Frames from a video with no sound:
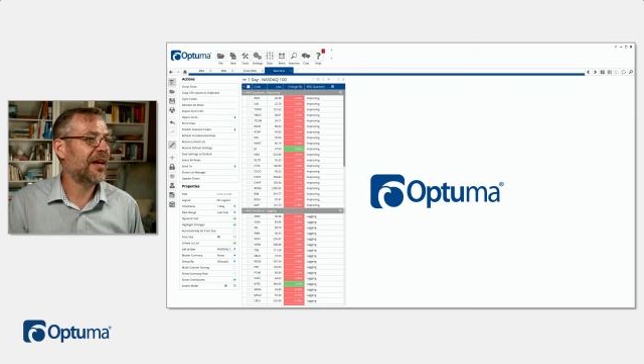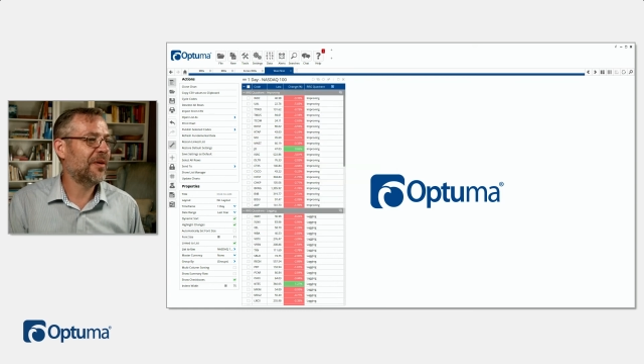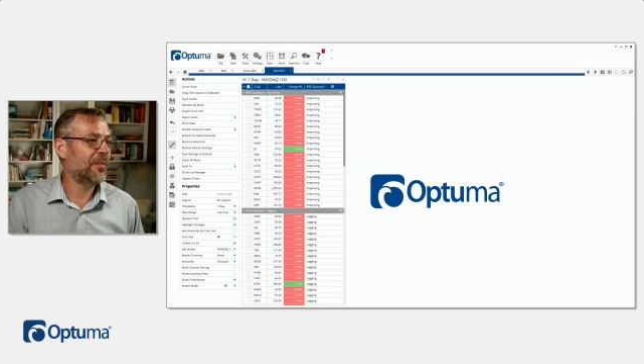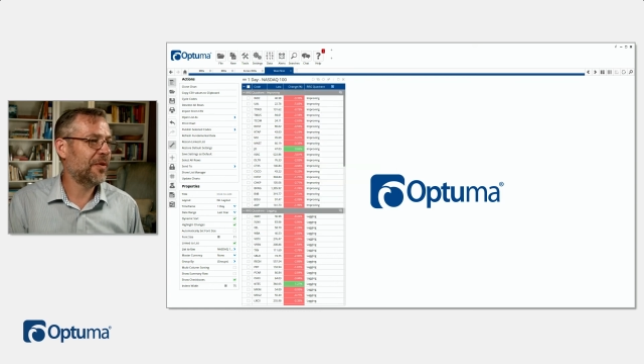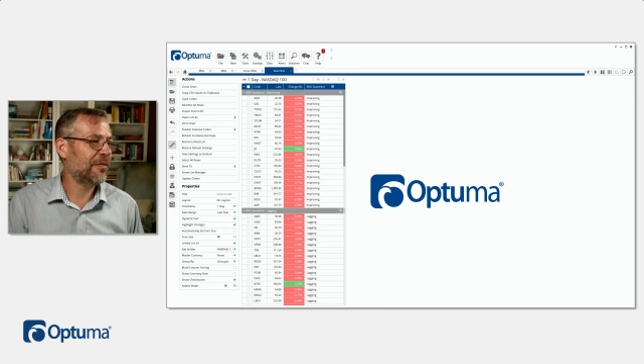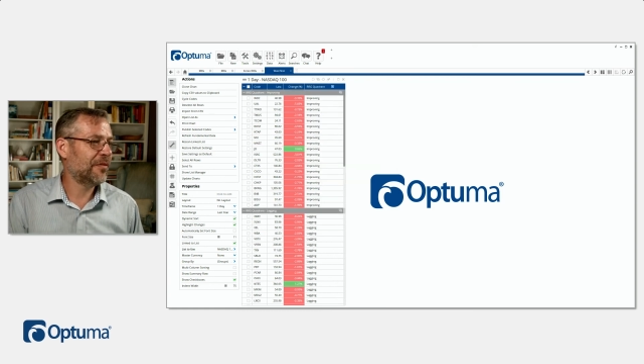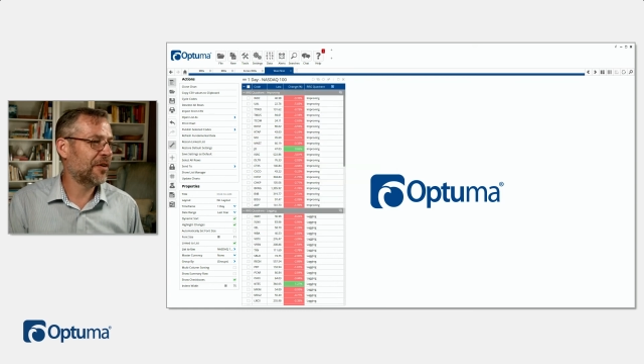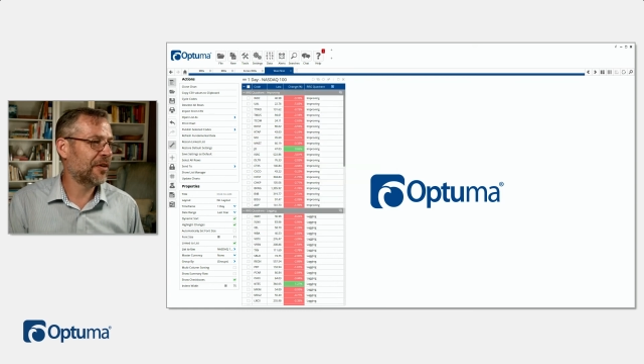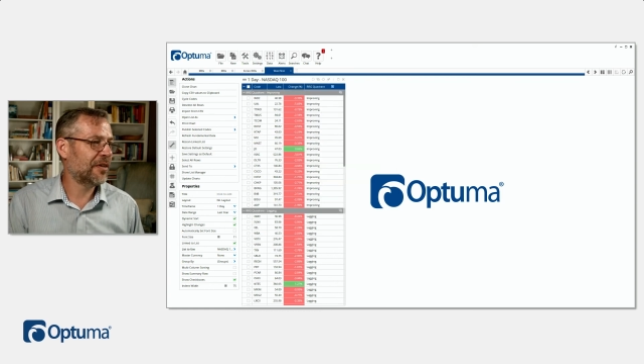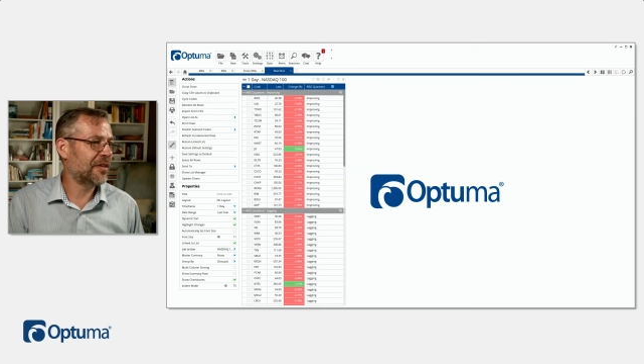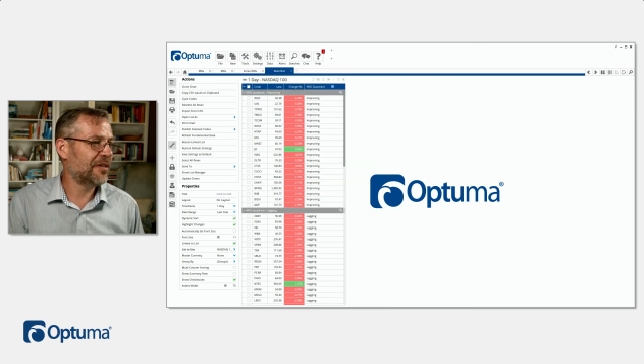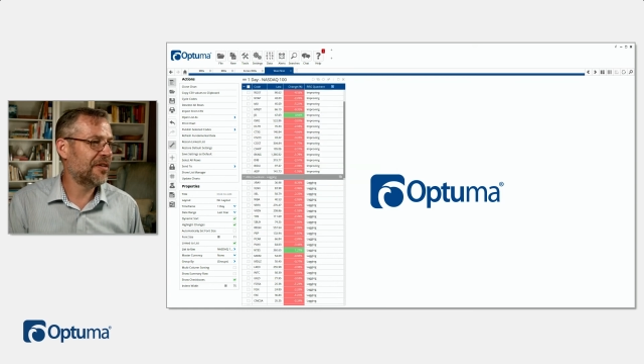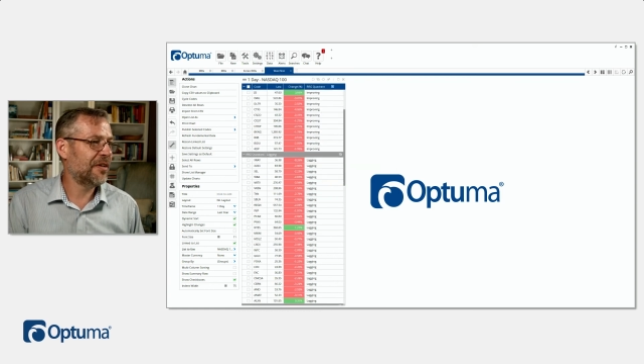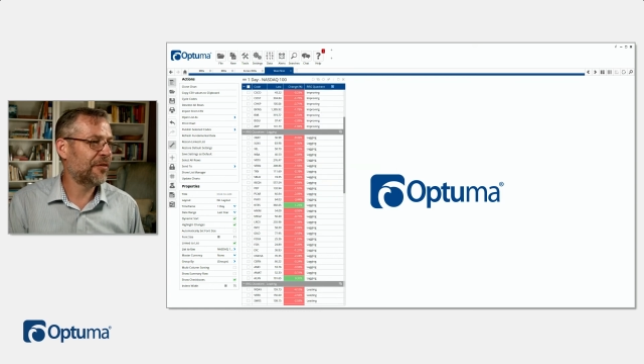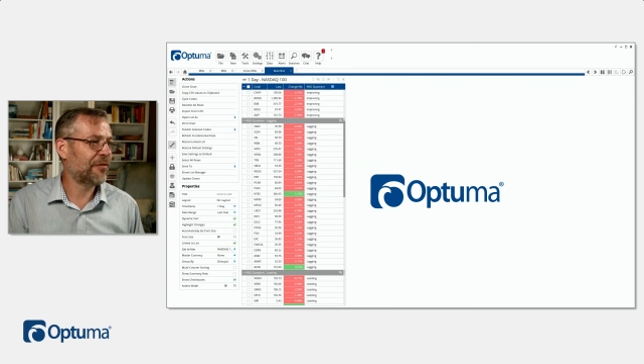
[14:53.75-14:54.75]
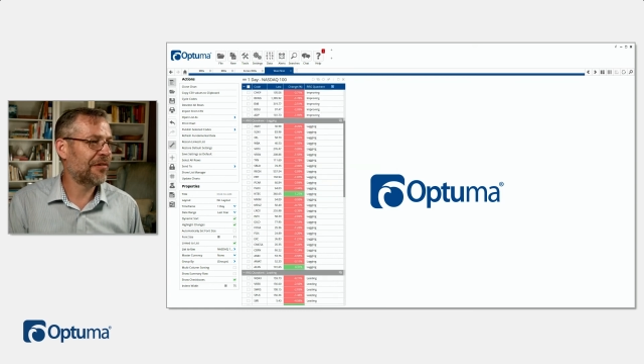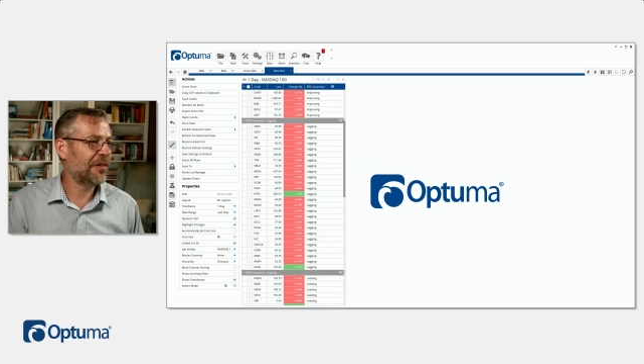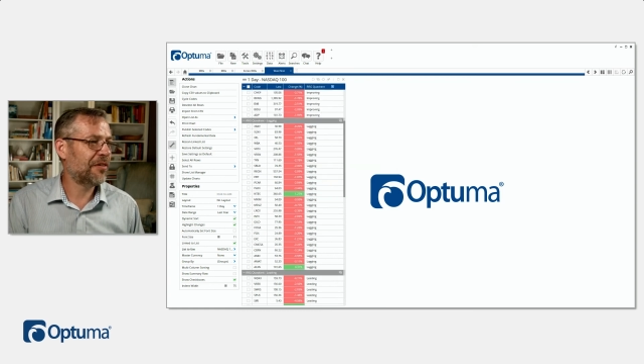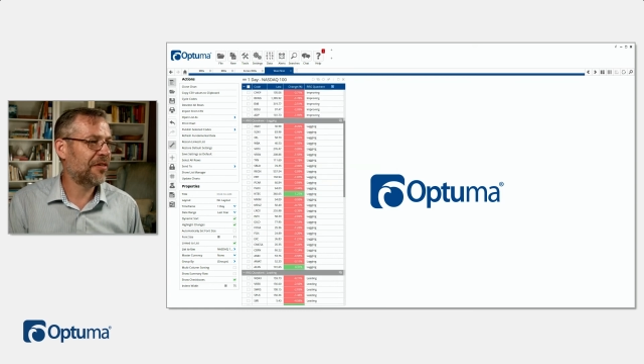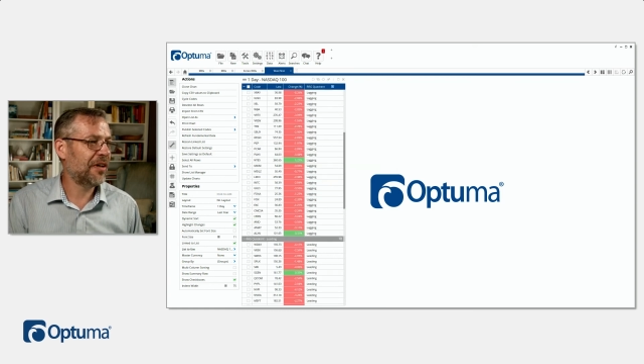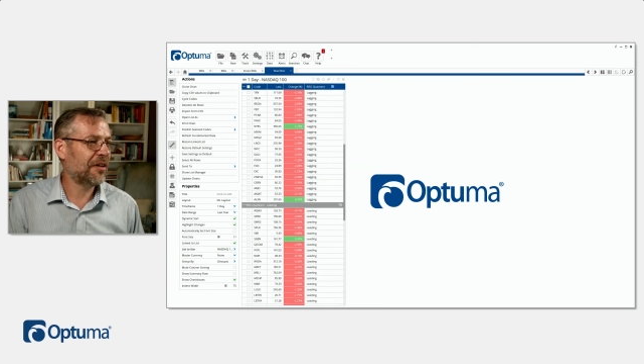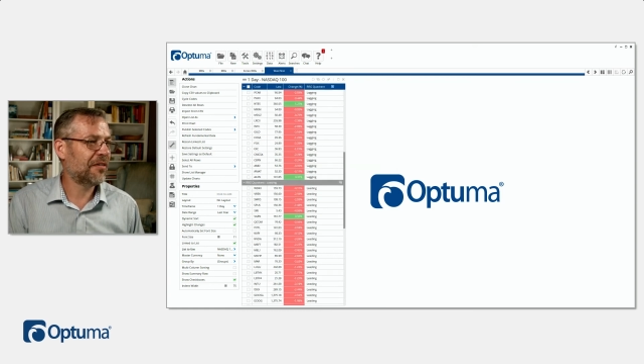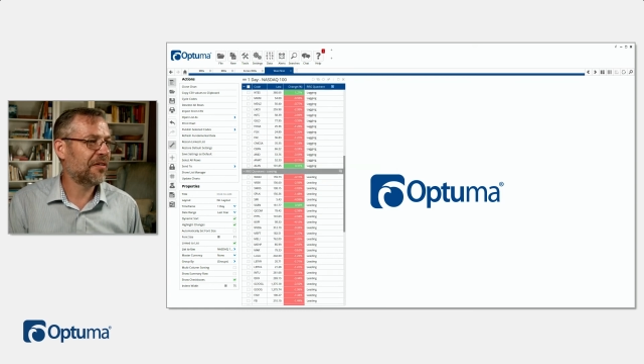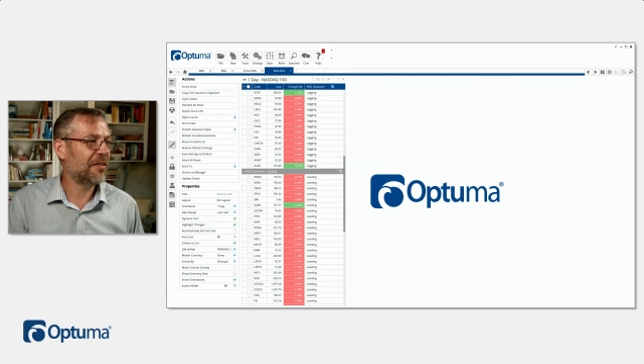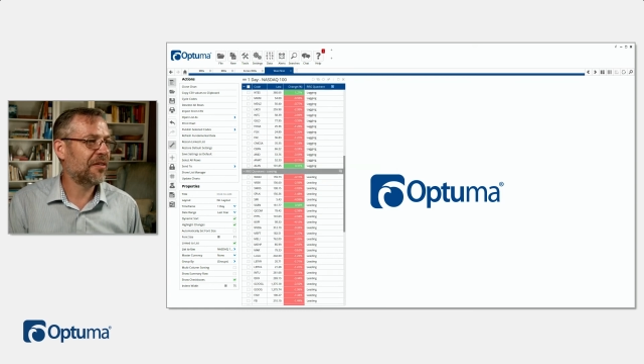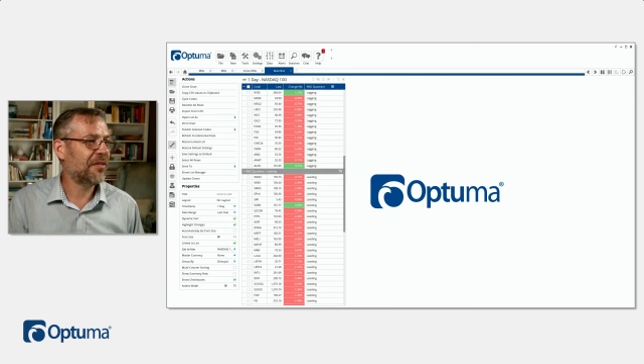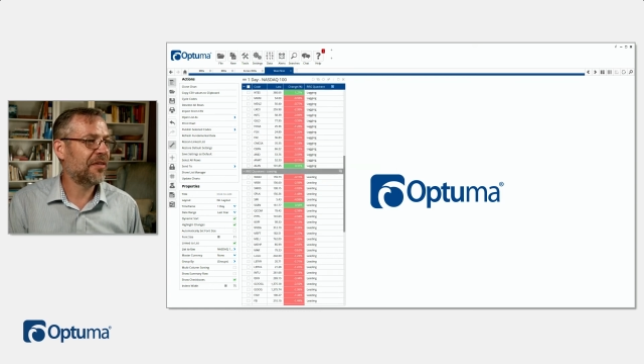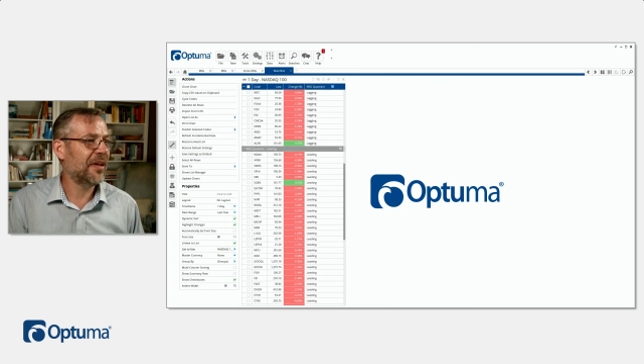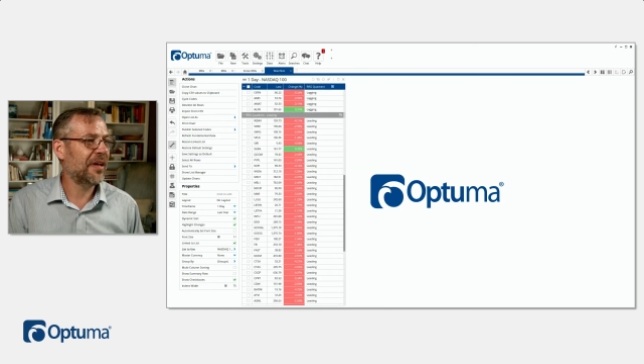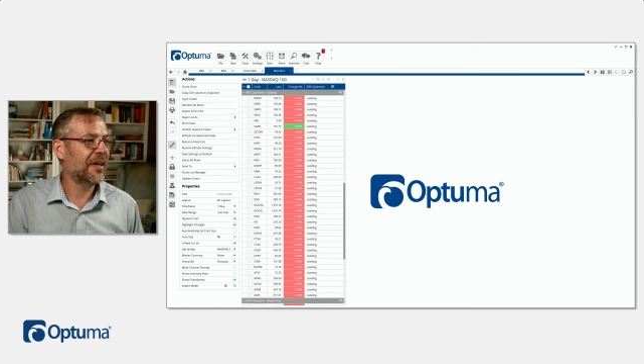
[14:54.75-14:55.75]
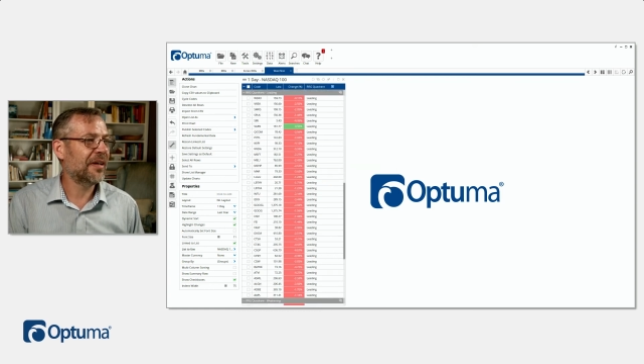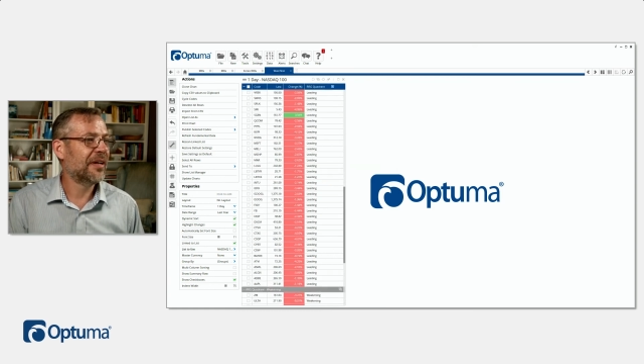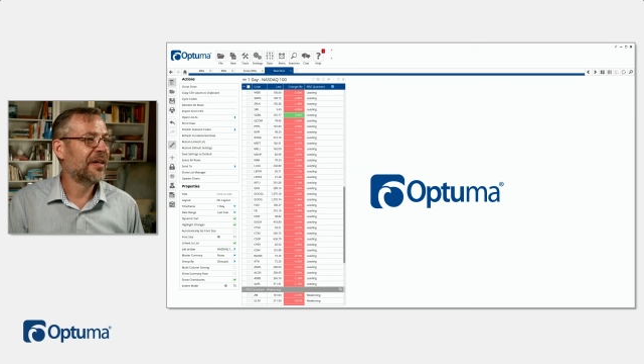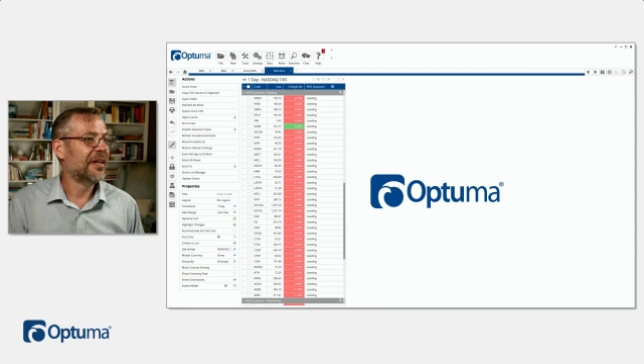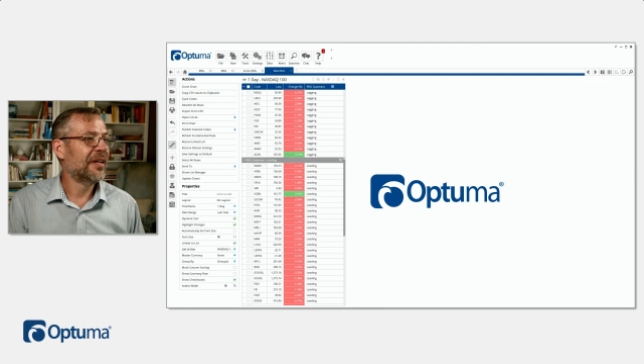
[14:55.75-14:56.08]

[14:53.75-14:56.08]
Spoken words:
and we've got the different sections there.